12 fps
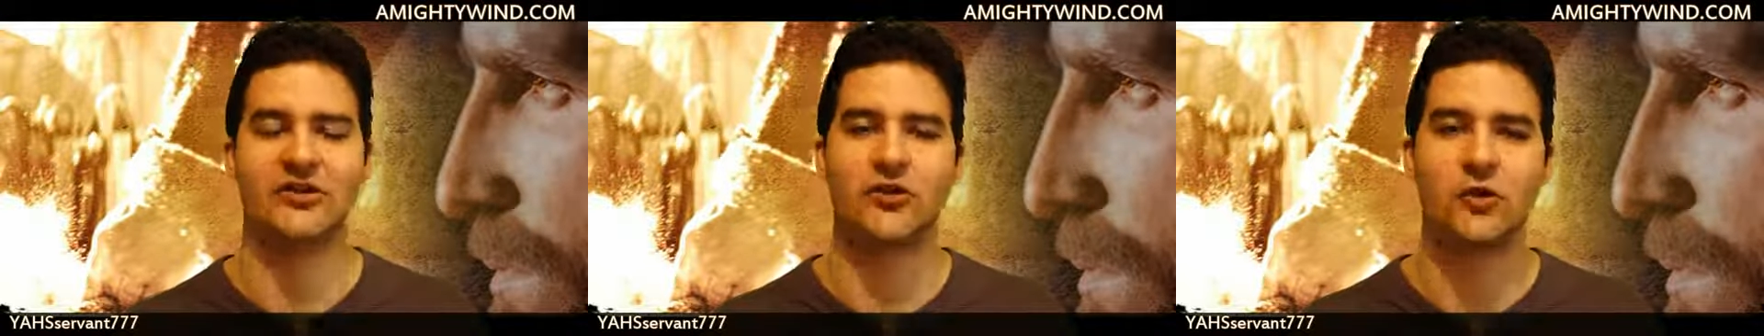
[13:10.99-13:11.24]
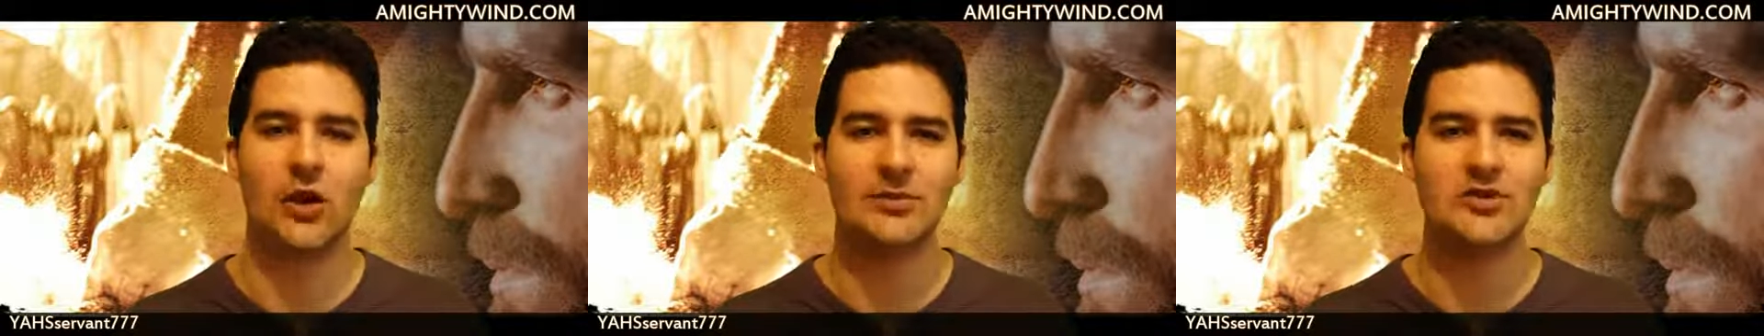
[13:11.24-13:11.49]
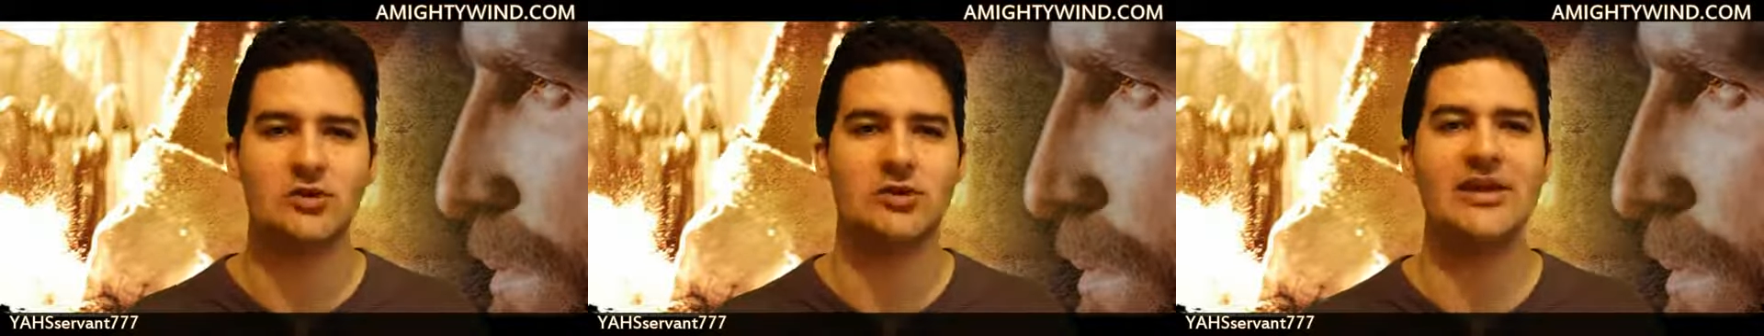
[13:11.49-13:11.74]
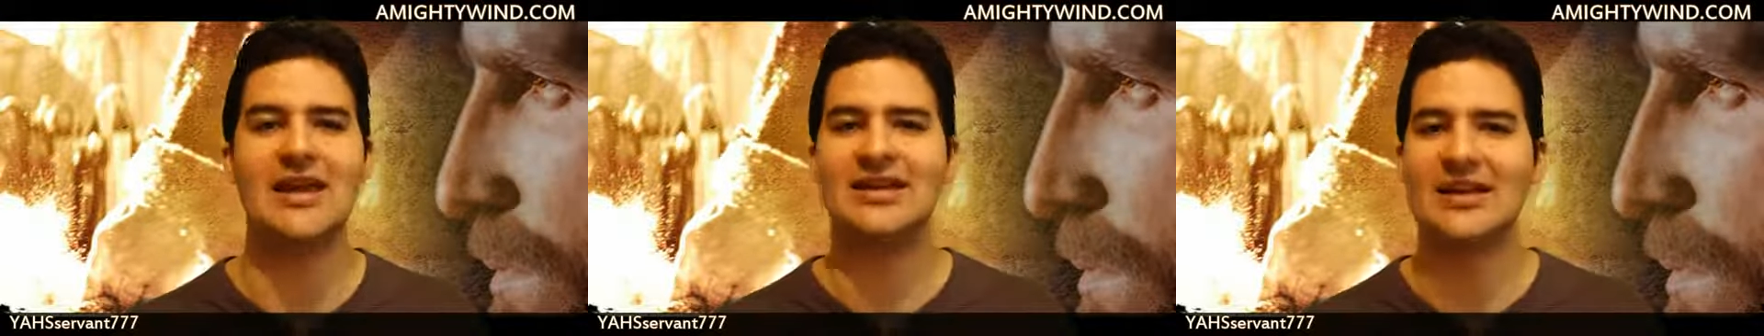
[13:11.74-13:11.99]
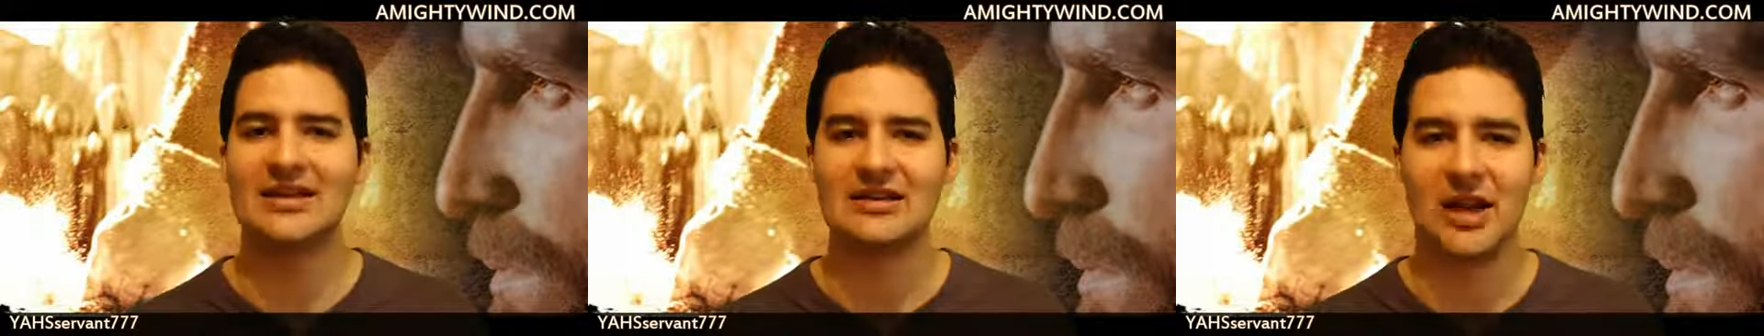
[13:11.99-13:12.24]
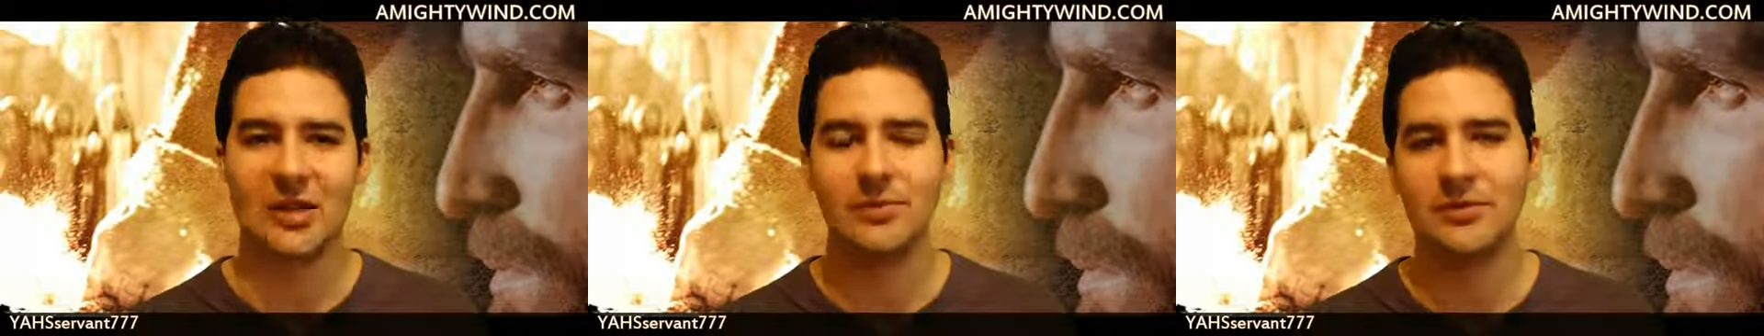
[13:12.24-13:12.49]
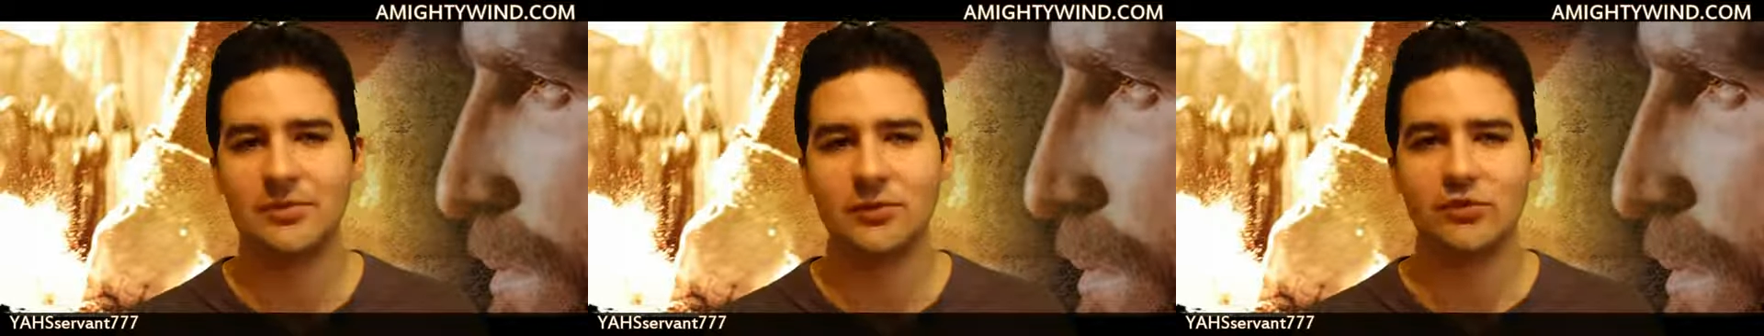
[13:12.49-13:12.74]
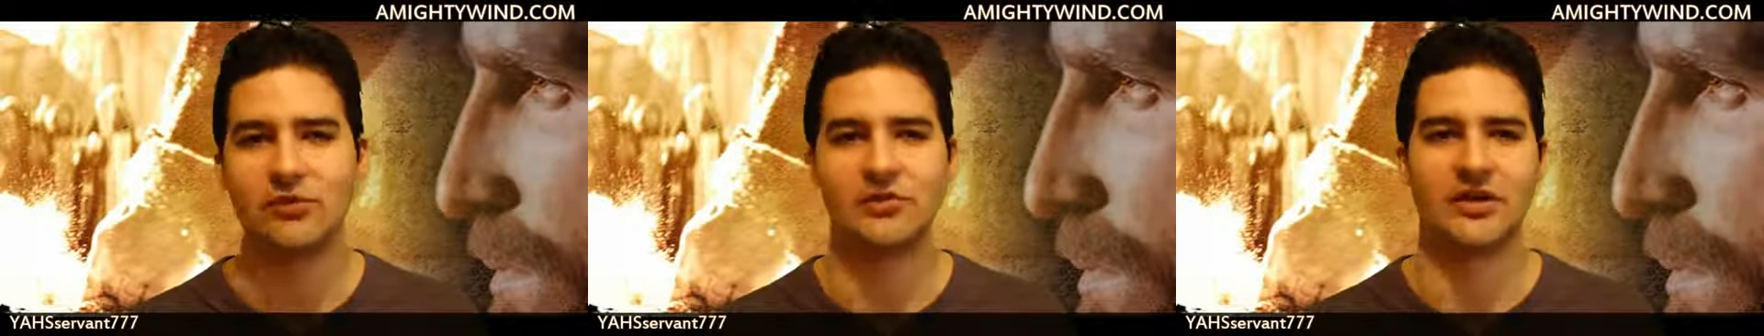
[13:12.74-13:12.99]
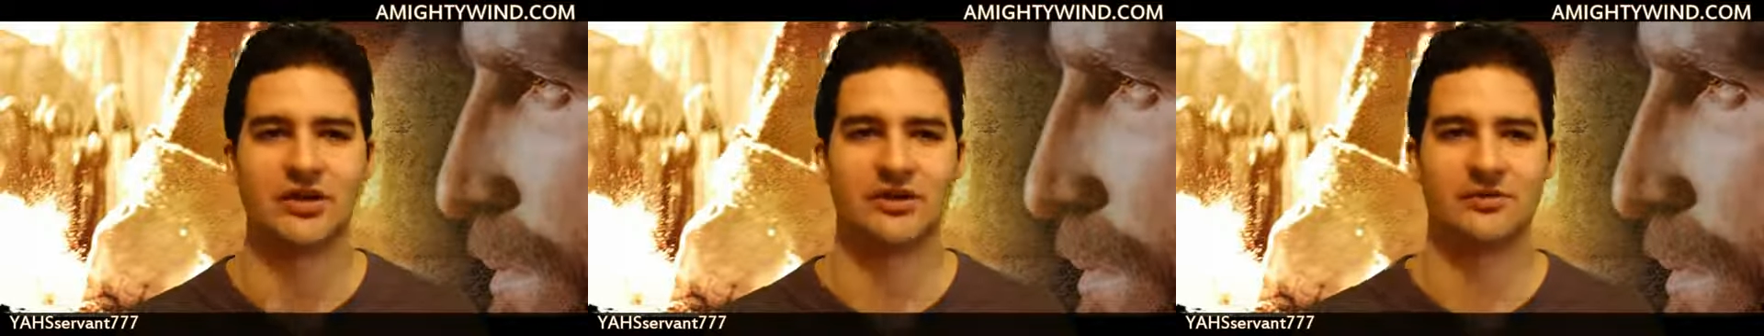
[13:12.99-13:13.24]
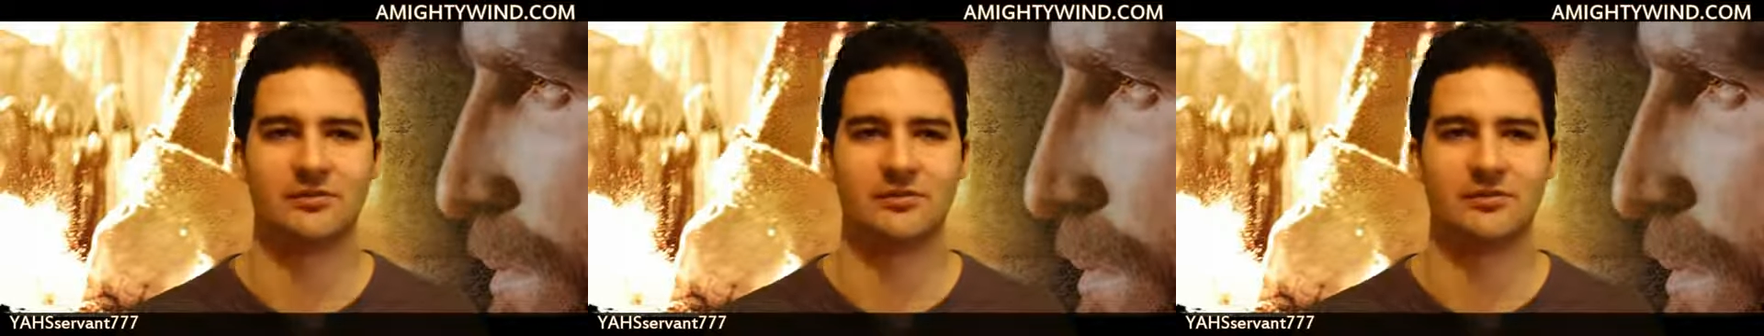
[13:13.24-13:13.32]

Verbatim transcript: Scripturally, it cannot be proven.